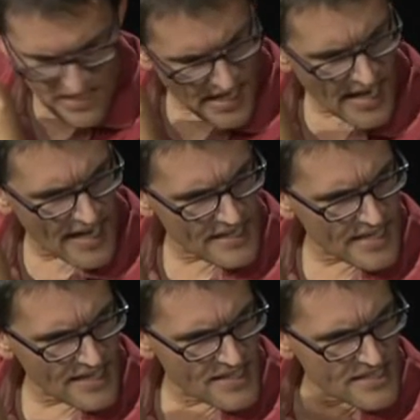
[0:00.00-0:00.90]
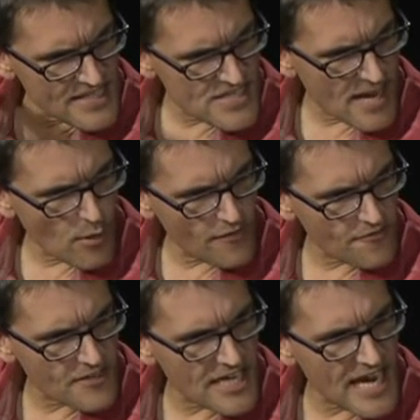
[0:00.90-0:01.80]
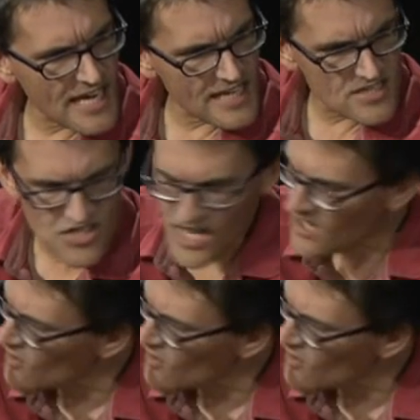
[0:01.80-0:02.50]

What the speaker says: on, I think these came off of Canadian